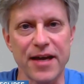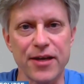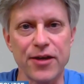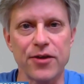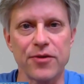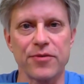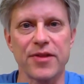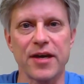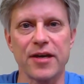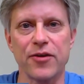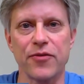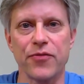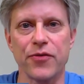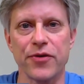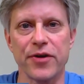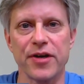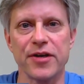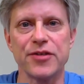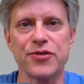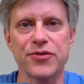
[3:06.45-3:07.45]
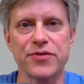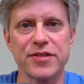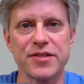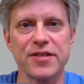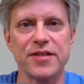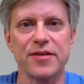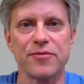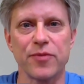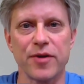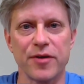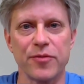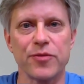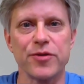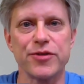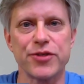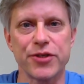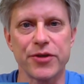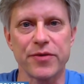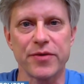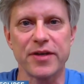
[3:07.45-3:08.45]
Thank you. Thank you for your interest in what
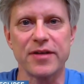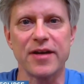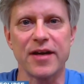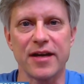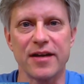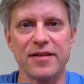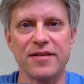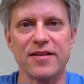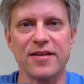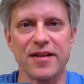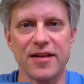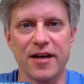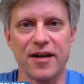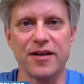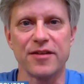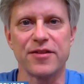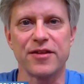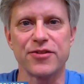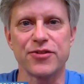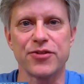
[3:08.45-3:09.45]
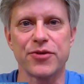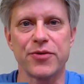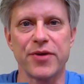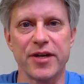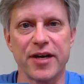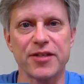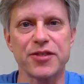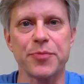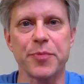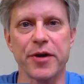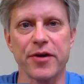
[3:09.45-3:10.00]
we're doing and uh, the student